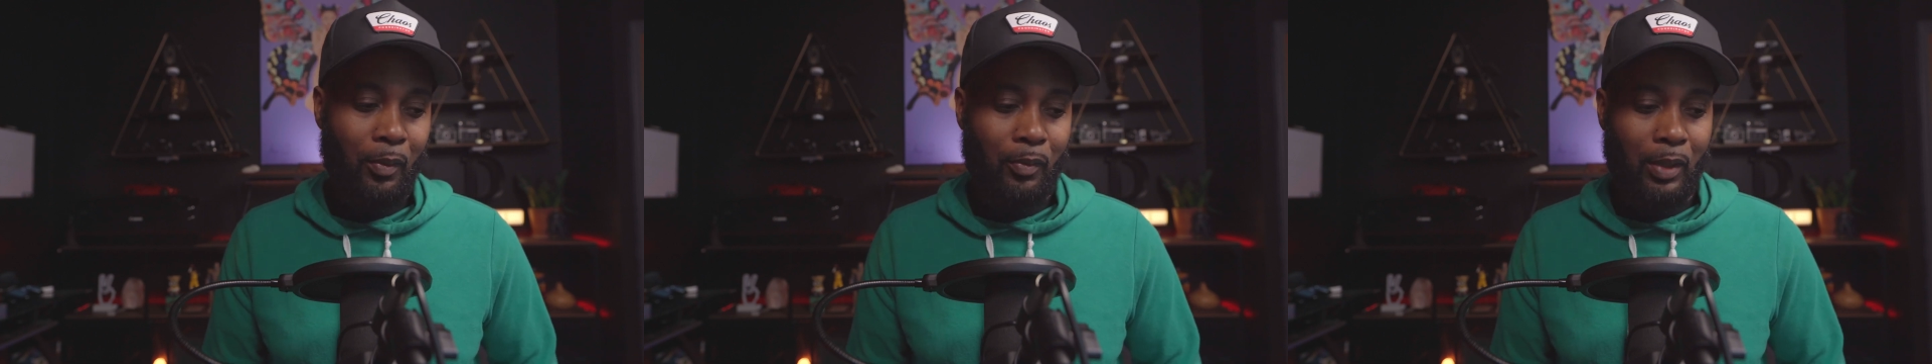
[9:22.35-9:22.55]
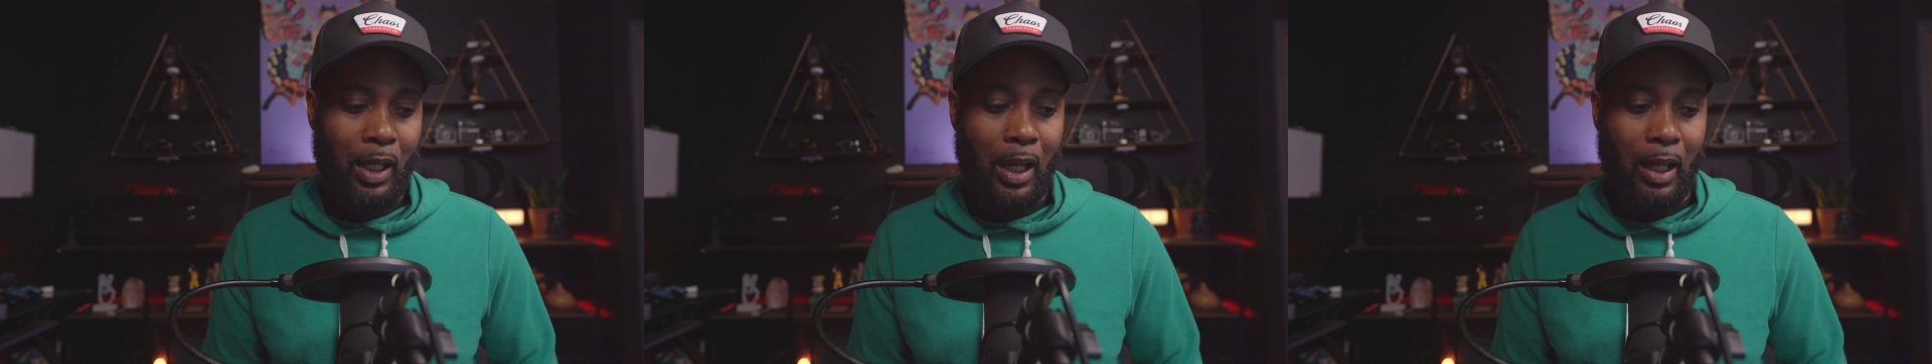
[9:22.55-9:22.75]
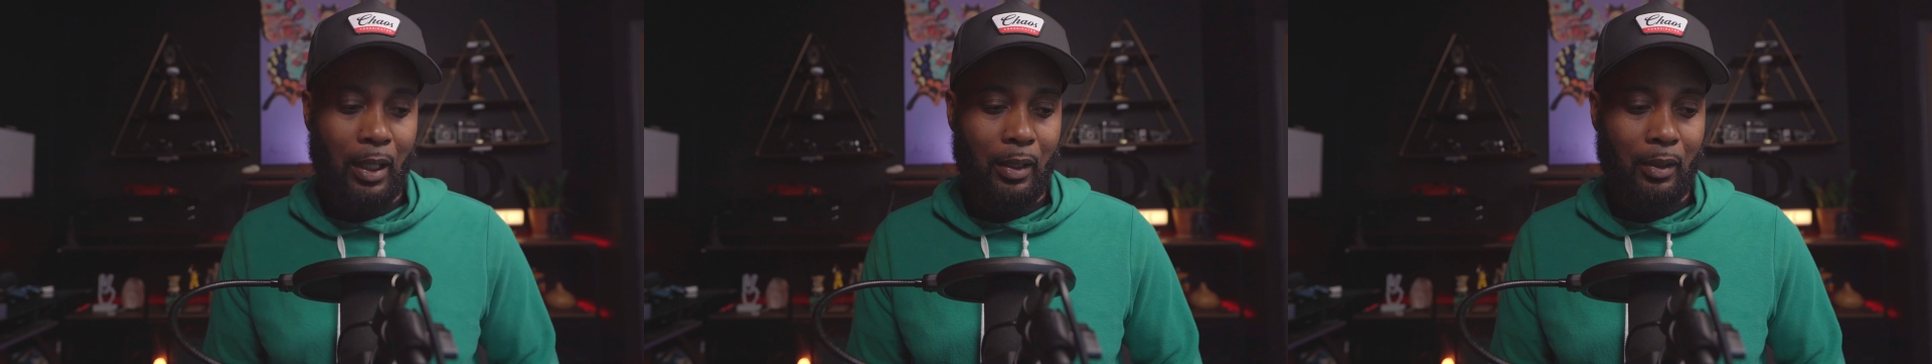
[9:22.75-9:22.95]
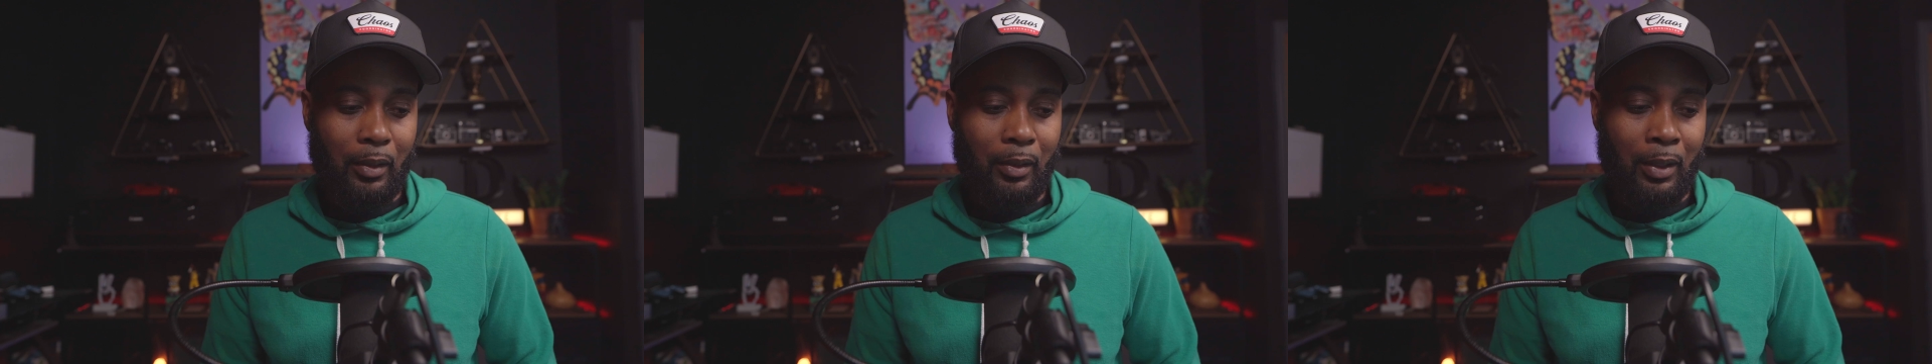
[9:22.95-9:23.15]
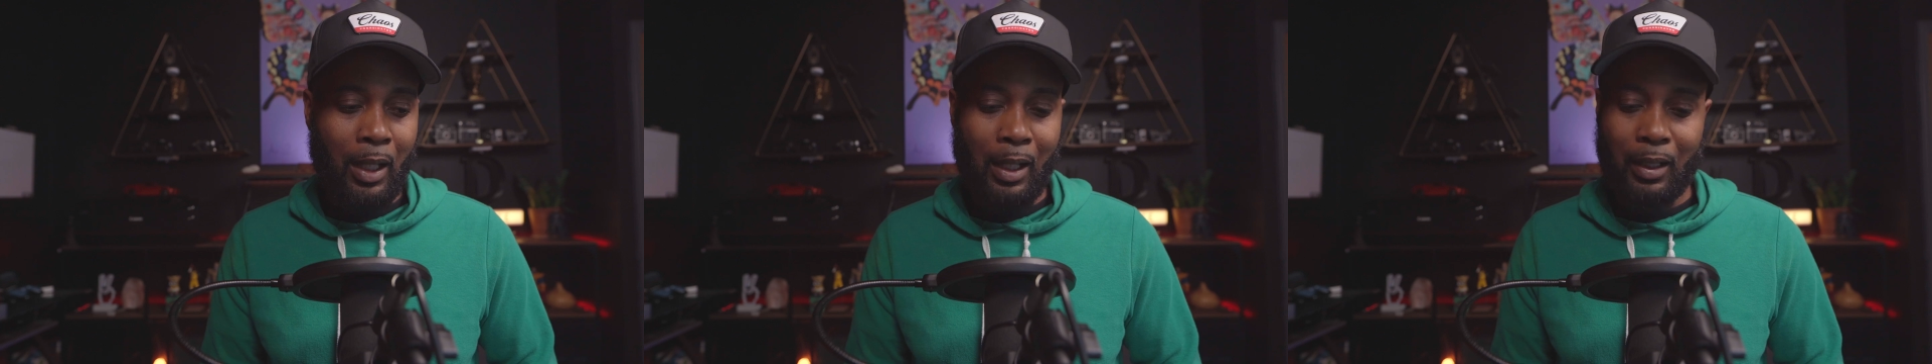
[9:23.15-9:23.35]
that
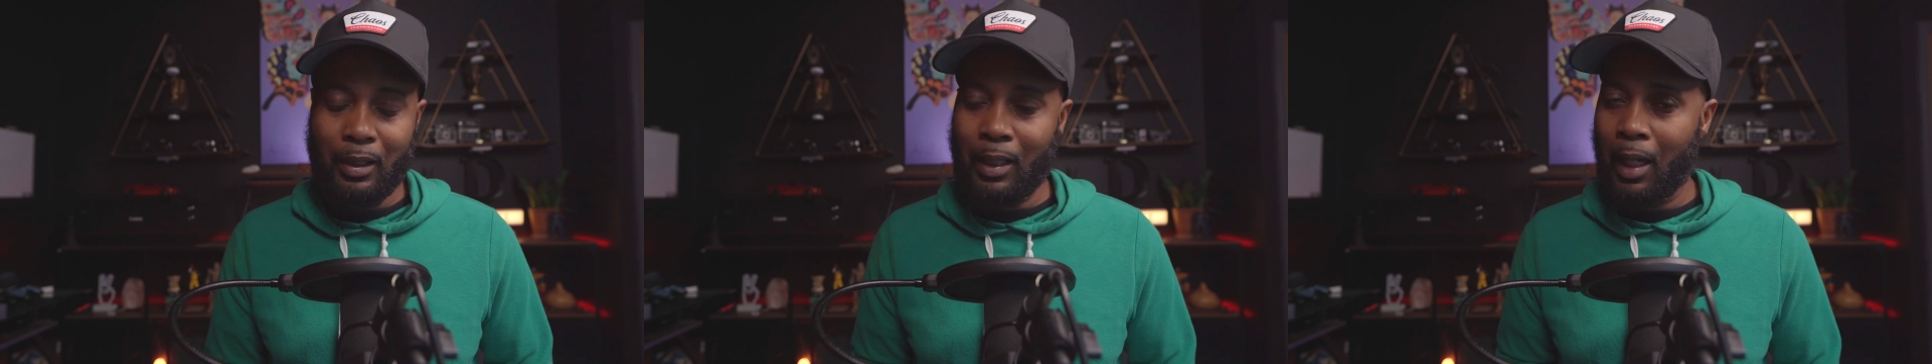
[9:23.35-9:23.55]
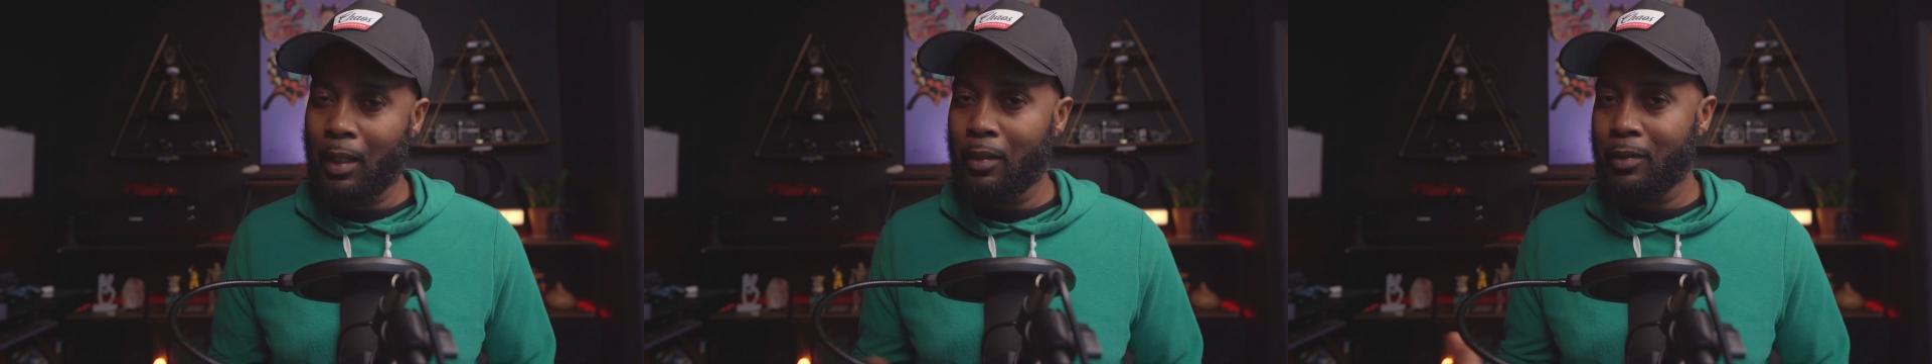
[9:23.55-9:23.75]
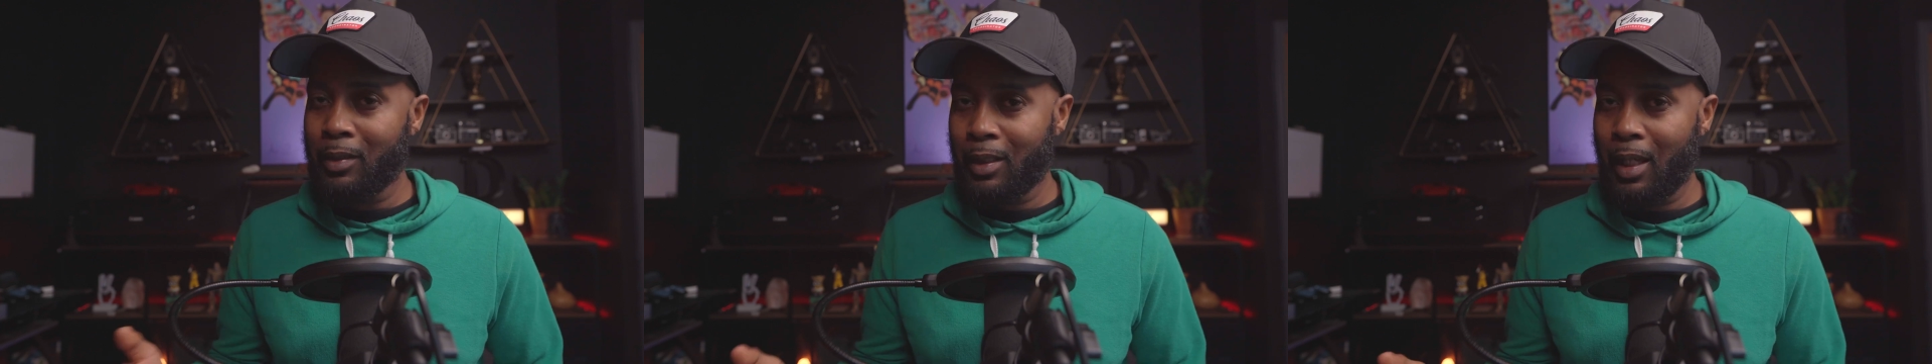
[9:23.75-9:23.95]
kind of cater to